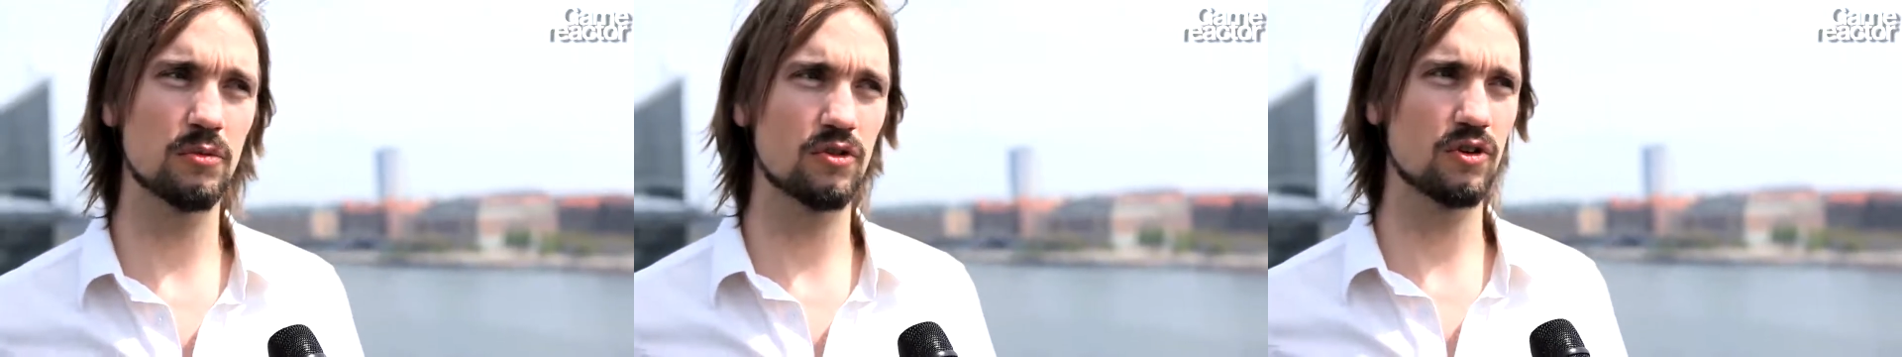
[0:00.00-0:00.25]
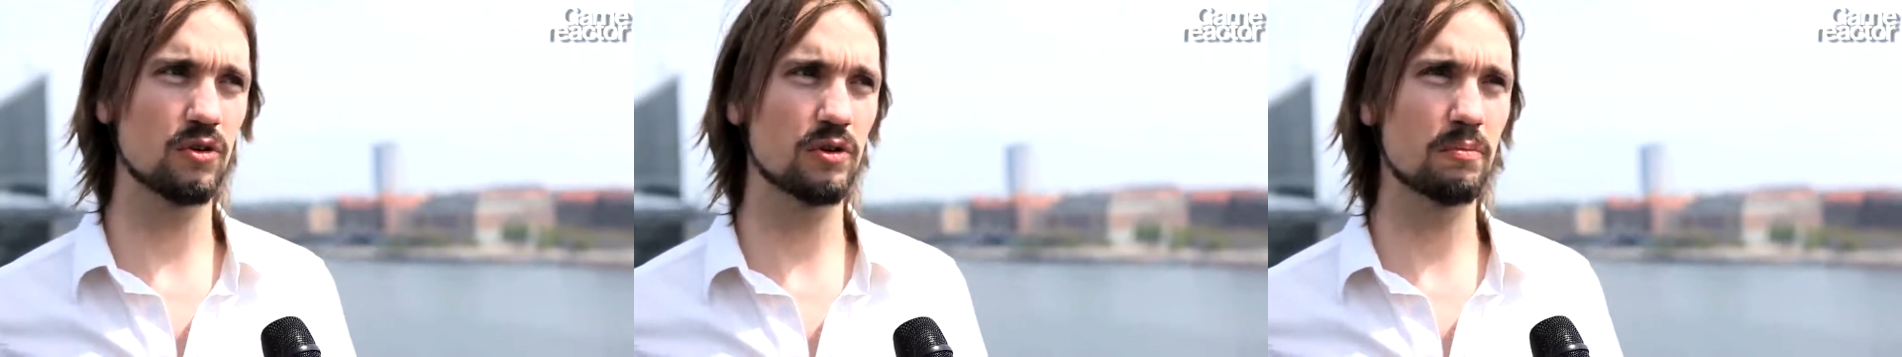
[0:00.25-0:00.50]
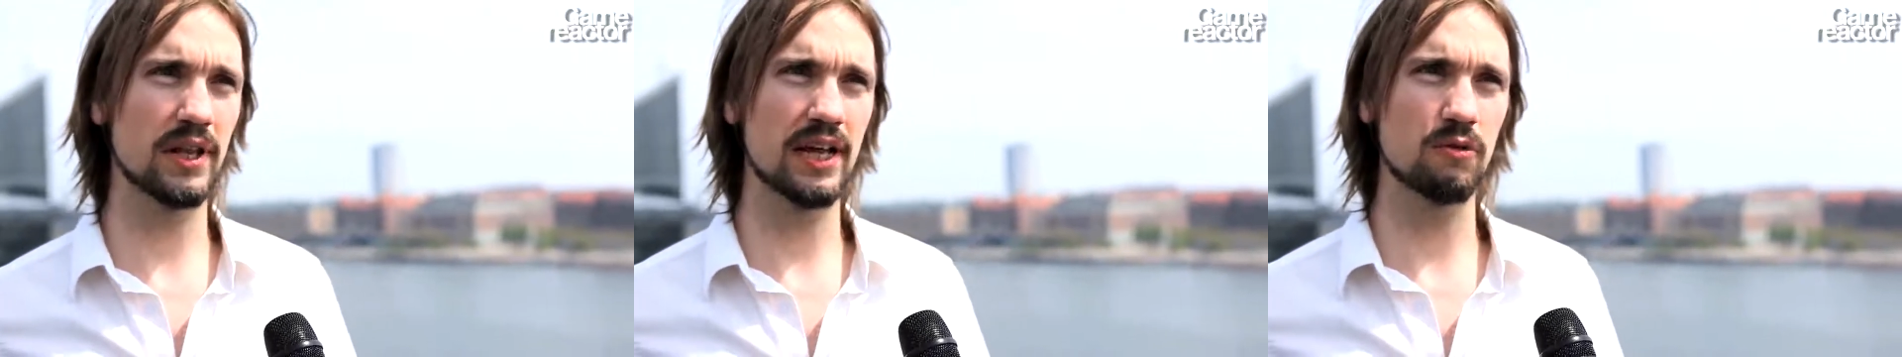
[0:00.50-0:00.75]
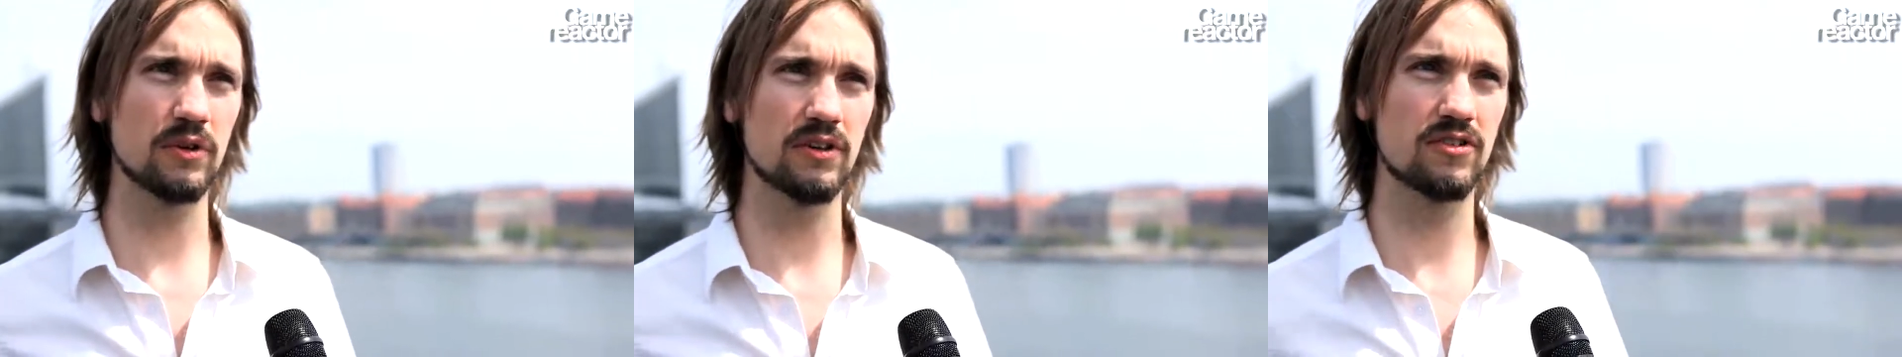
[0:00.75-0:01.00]
So the player
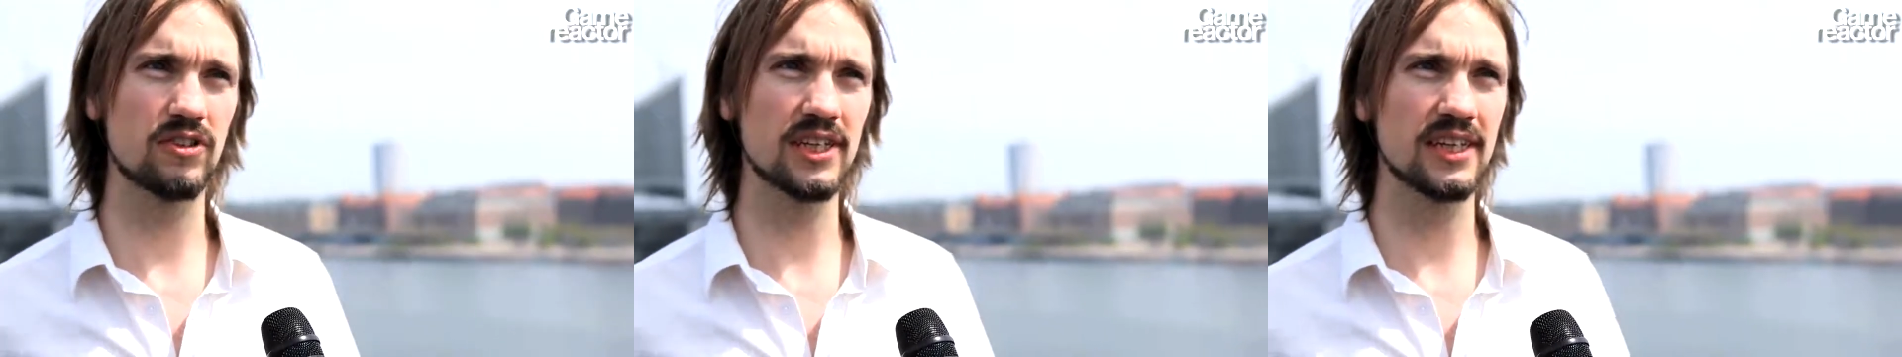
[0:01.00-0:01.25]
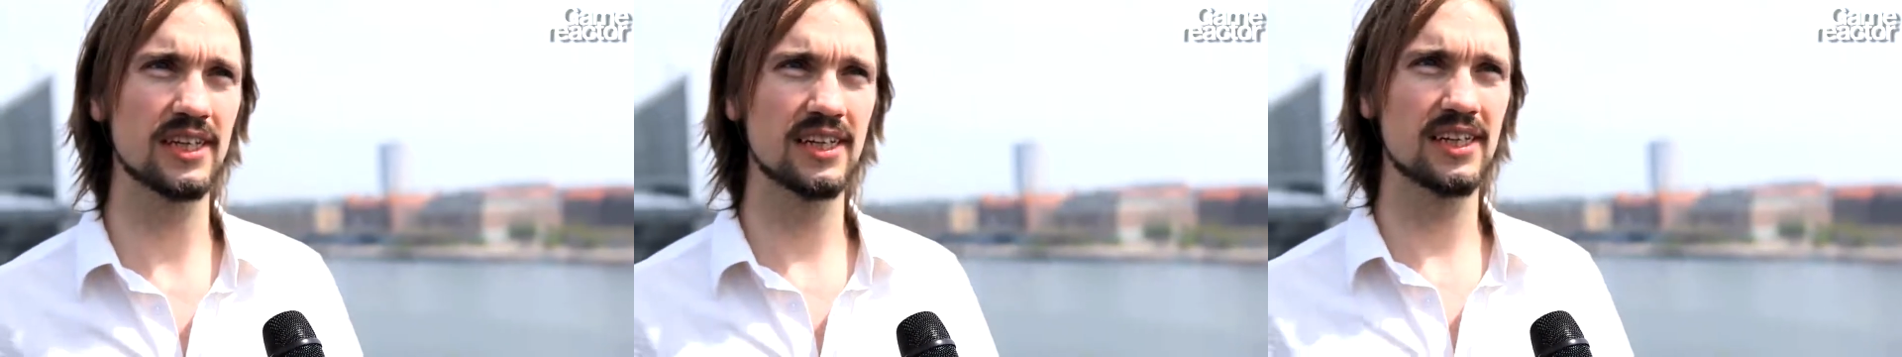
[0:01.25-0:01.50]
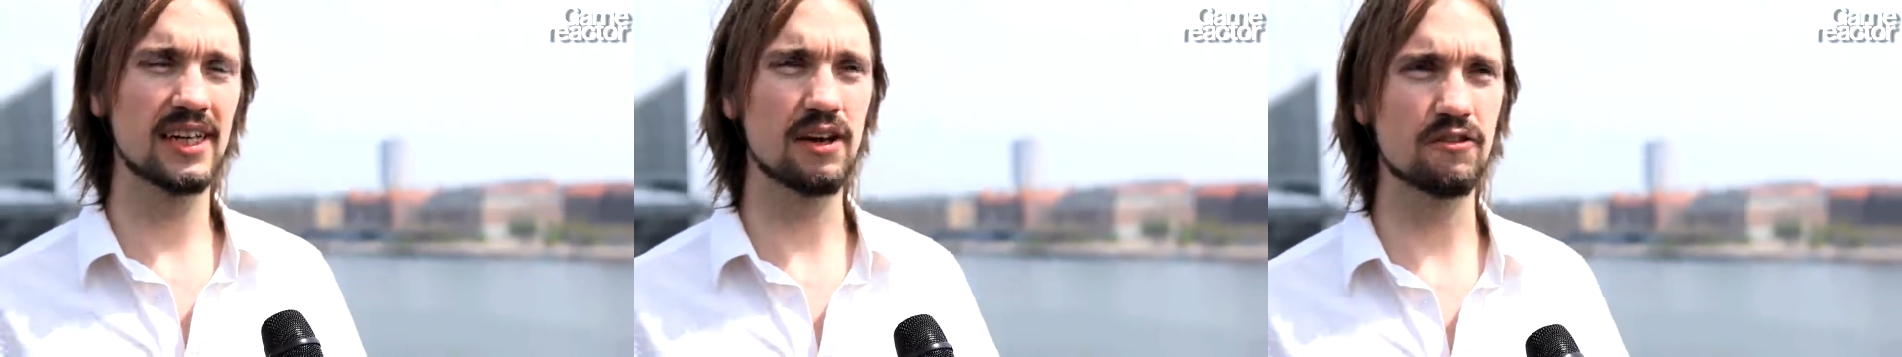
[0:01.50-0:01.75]
will see if